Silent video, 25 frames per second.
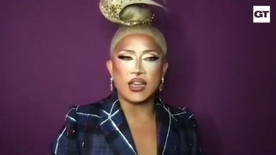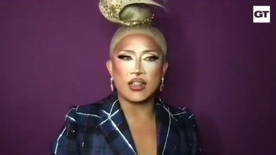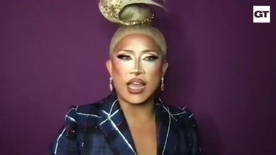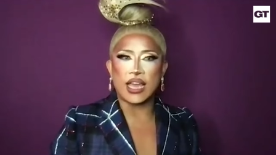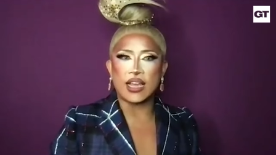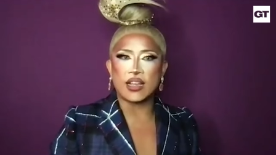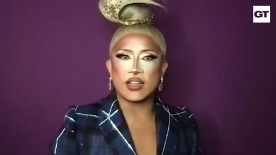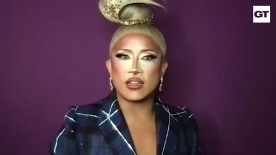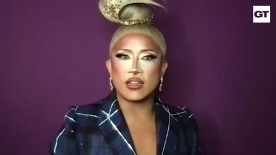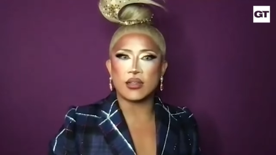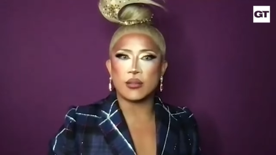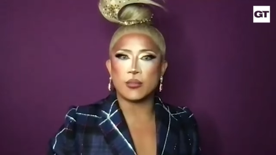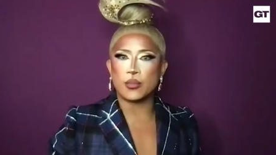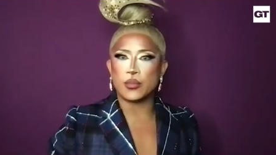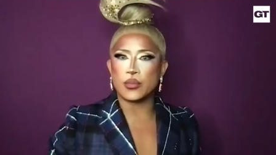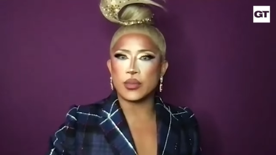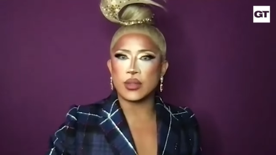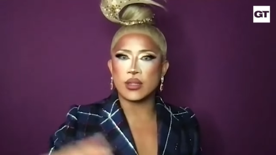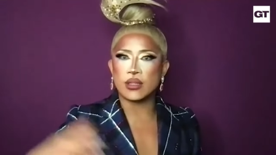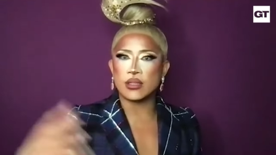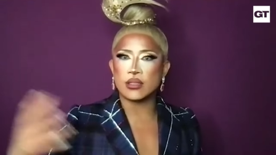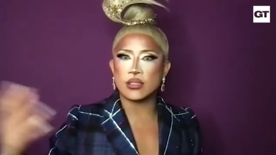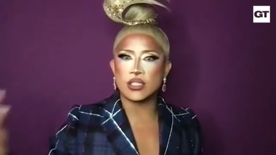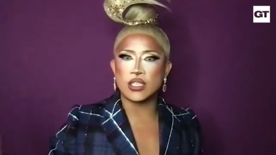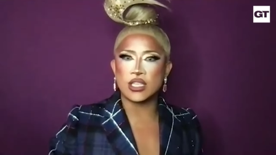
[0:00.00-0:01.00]
like,
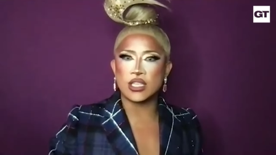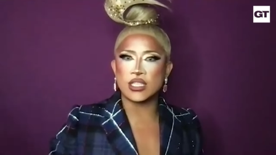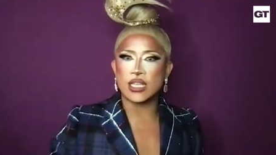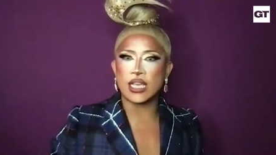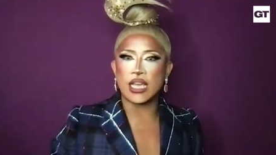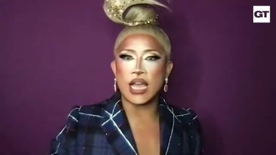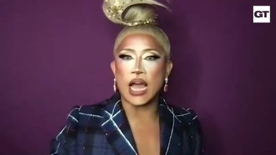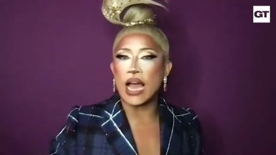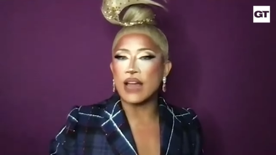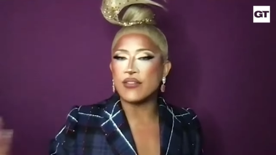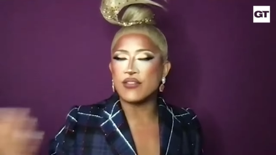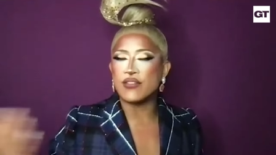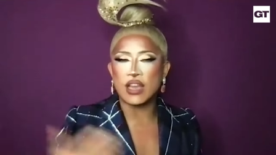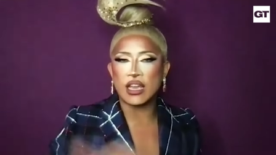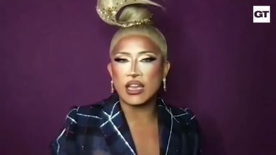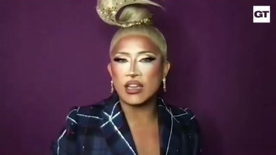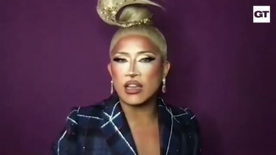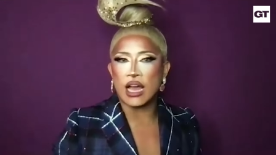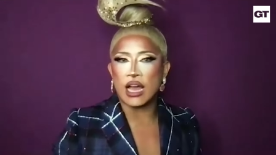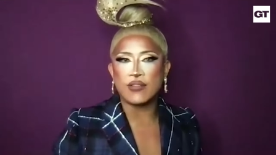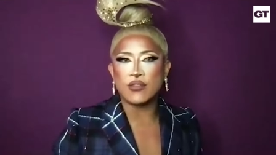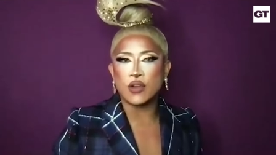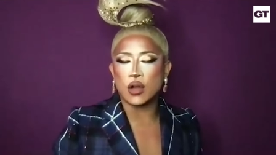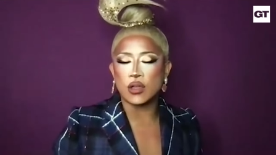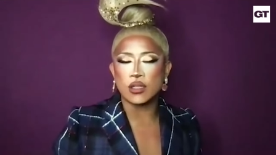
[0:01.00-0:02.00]
just
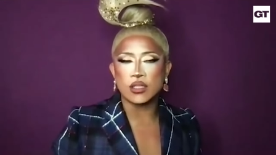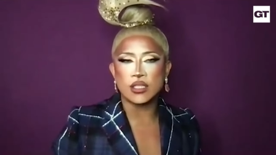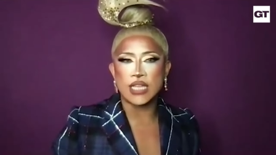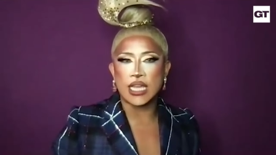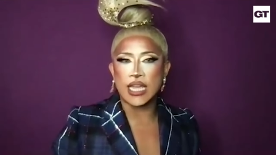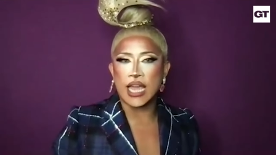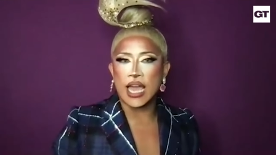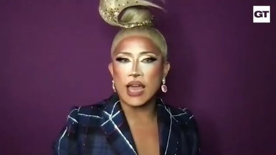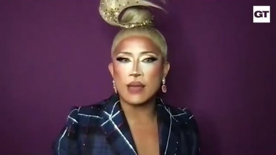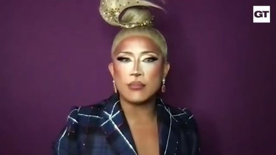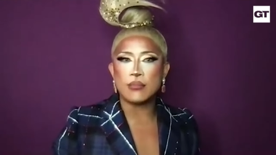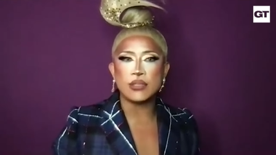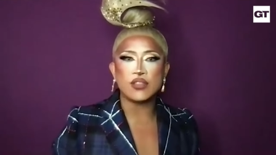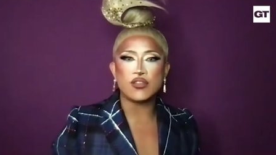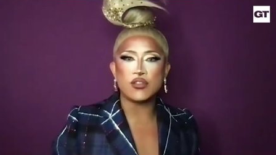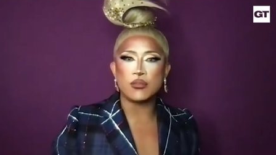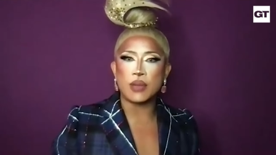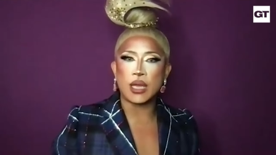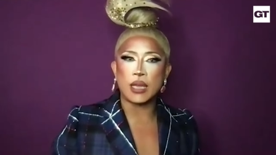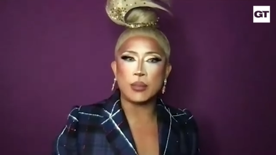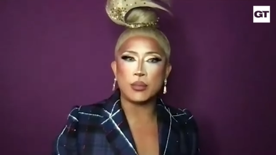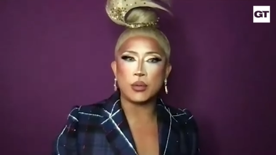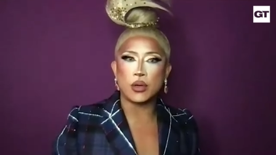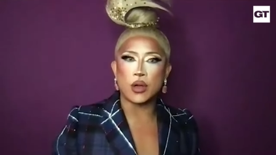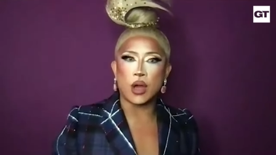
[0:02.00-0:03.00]
I've got DMs from
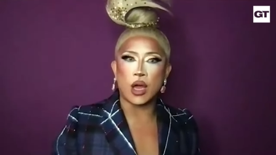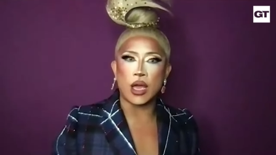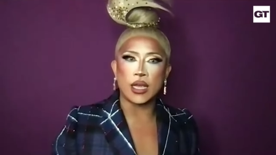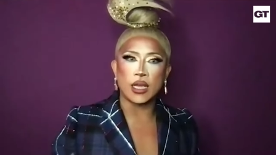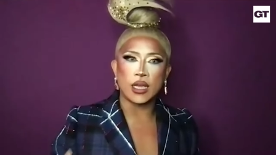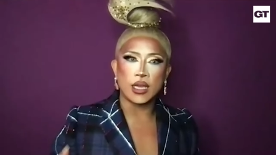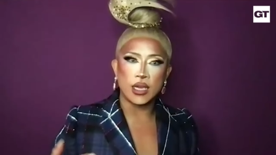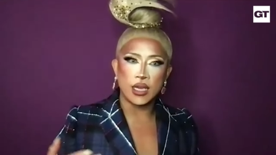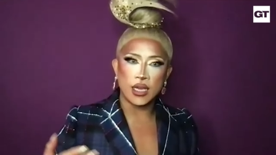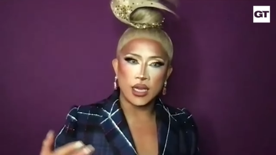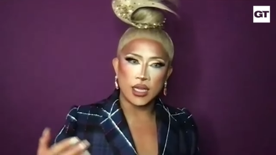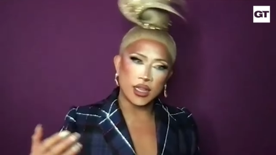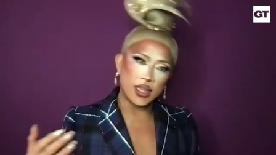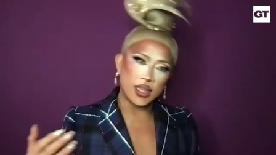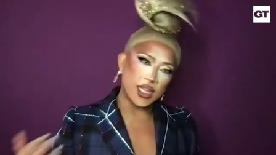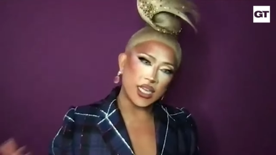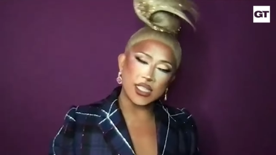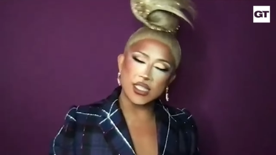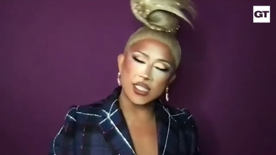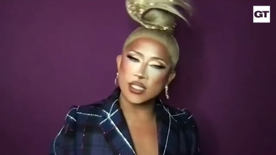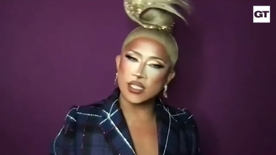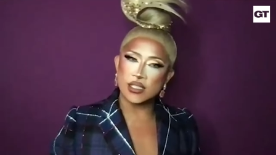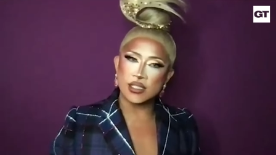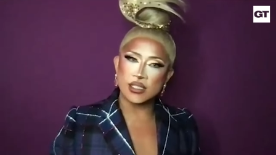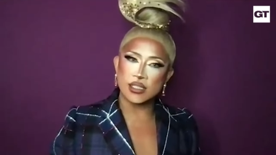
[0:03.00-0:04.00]
people going,
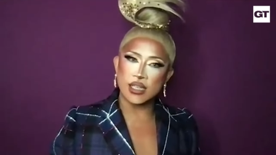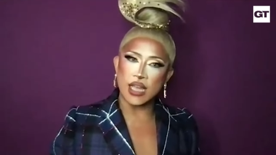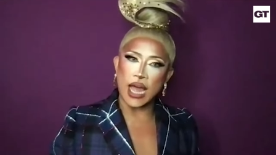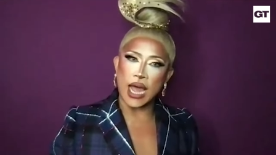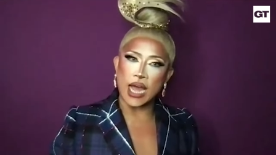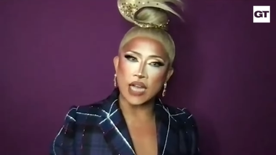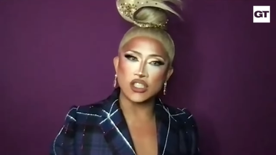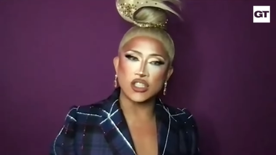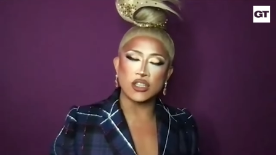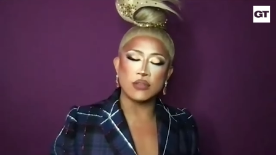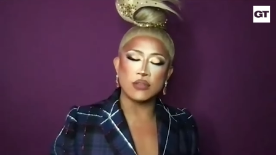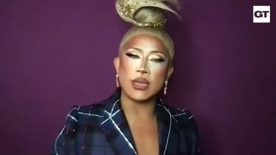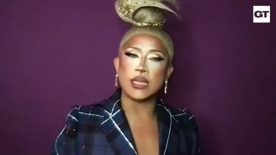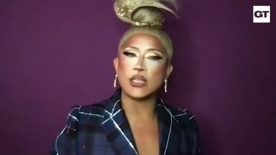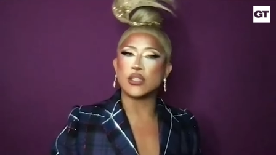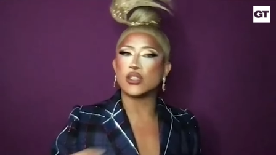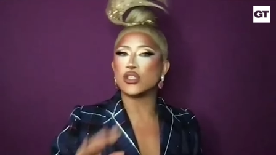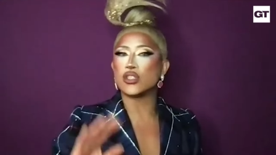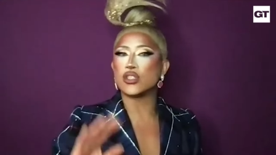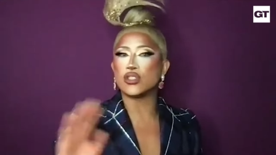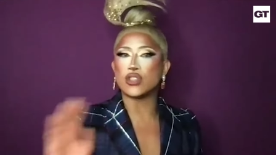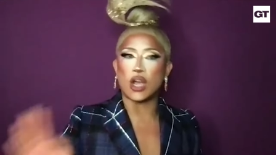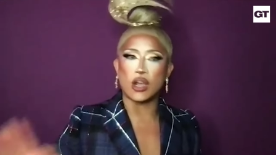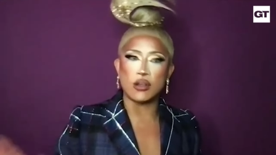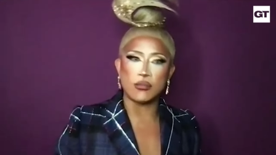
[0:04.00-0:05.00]
this actually means
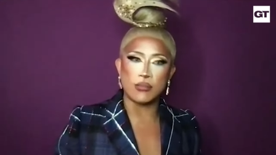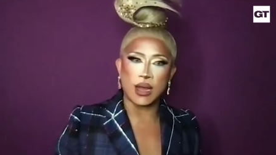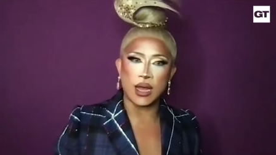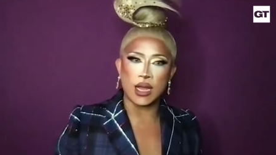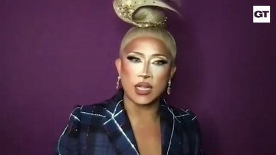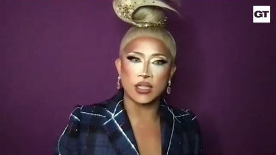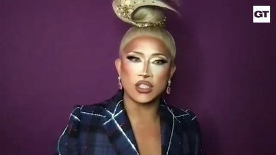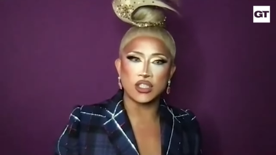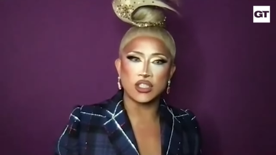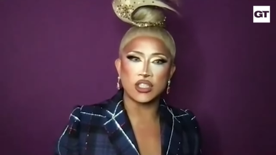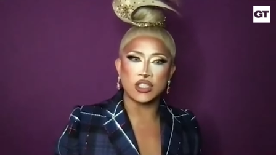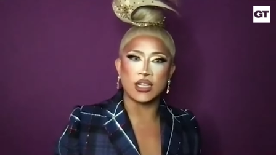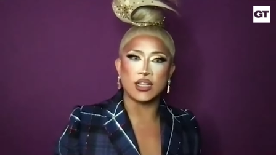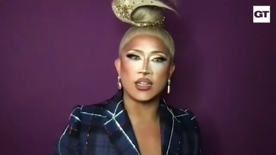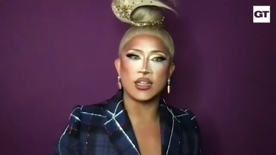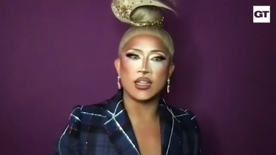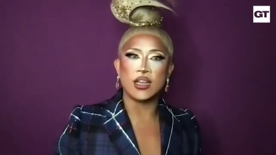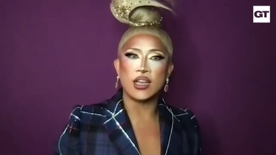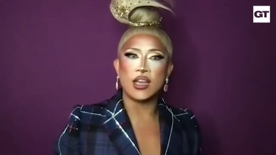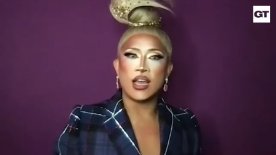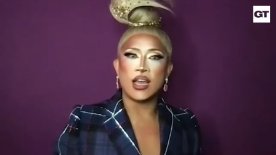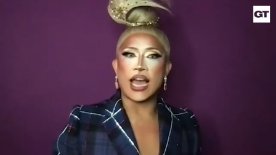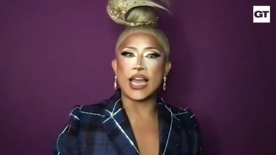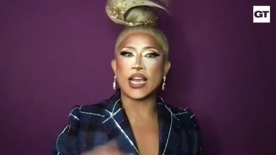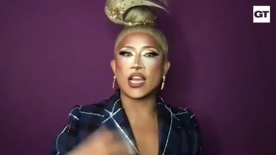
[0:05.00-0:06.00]
so much and
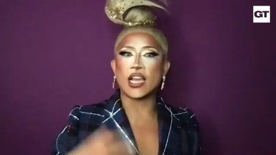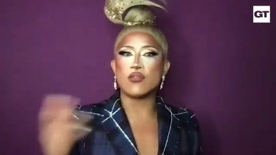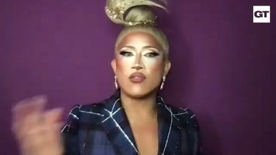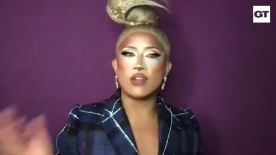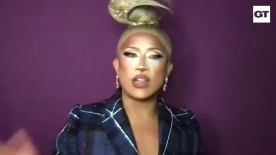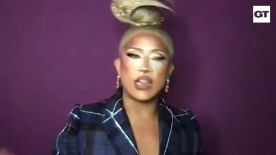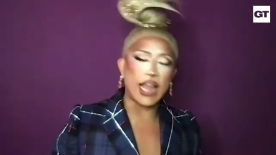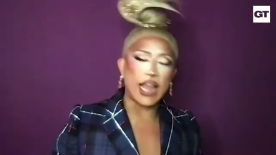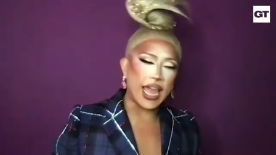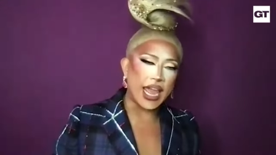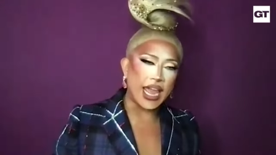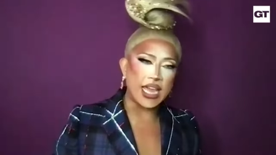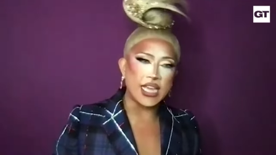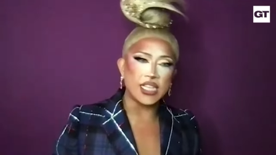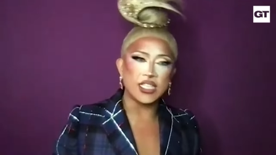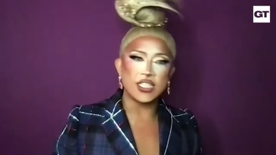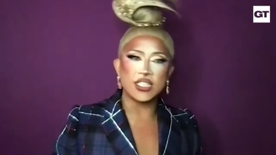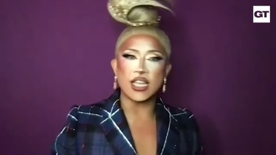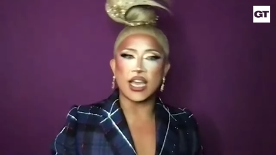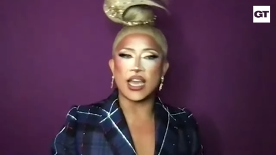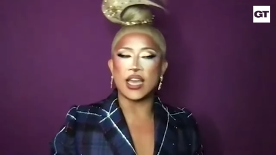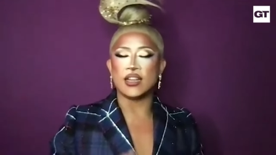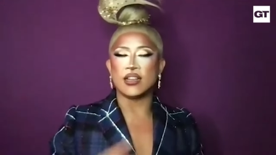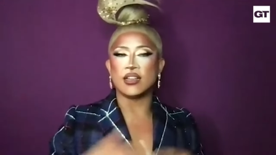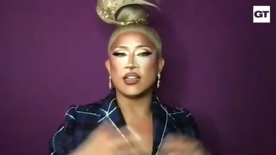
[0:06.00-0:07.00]
I can relate,
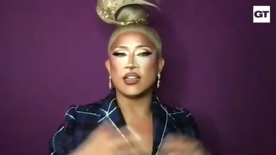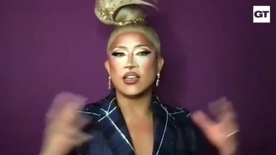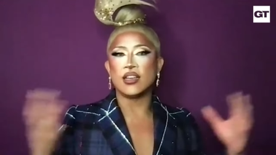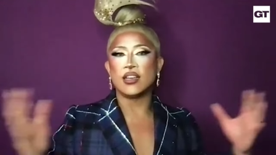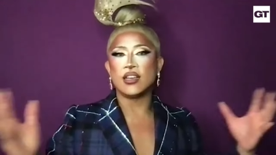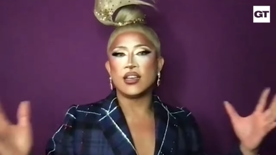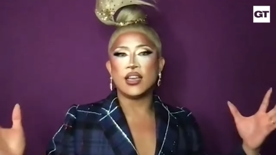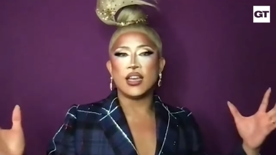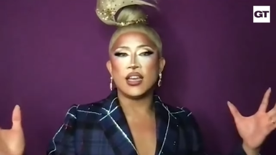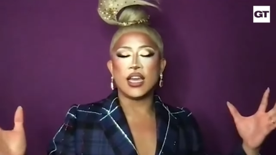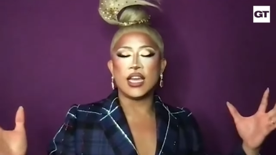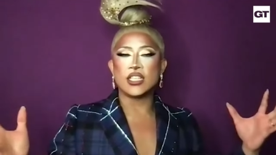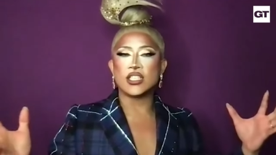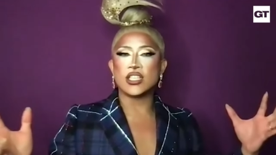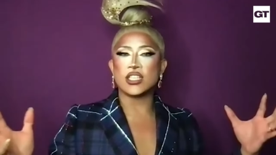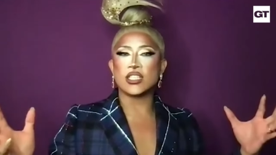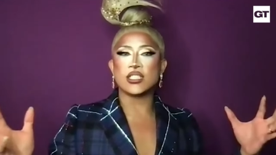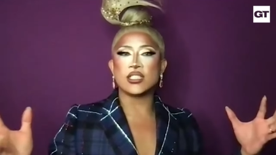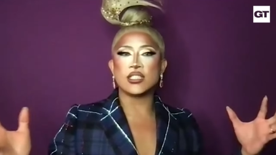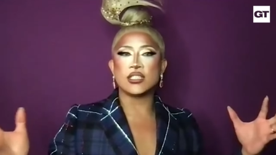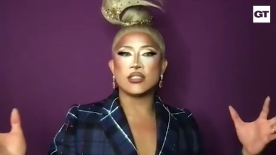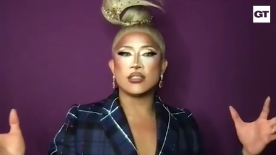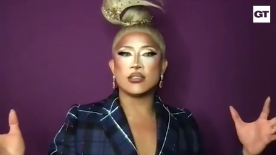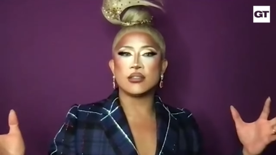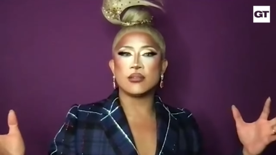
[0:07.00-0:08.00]
and it
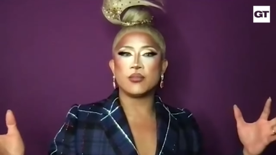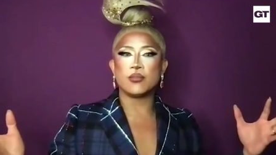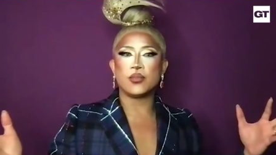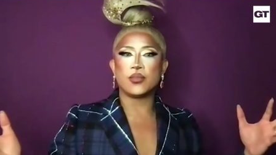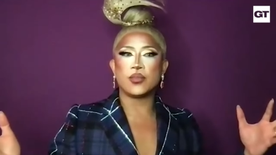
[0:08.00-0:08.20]
just,